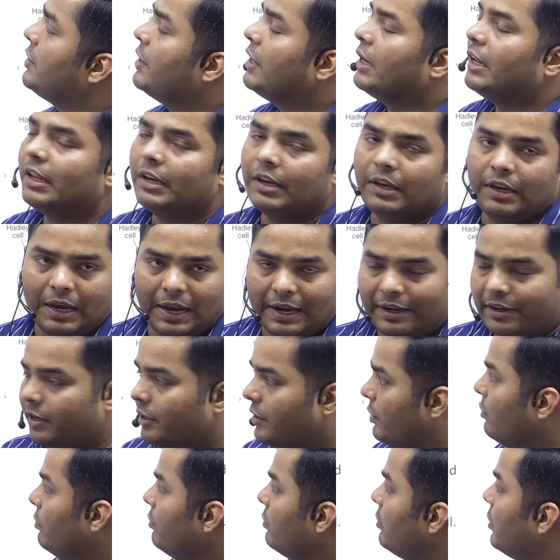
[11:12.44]
degree latitude
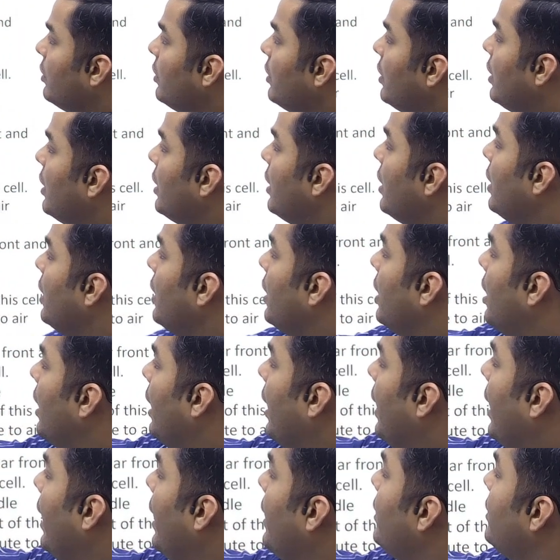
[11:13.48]

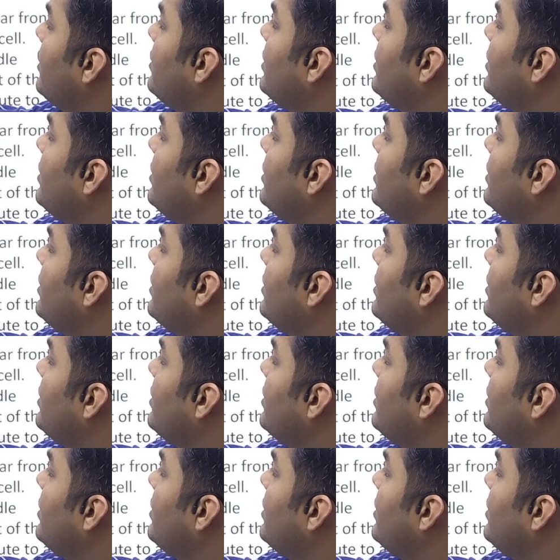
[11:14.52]
and it's a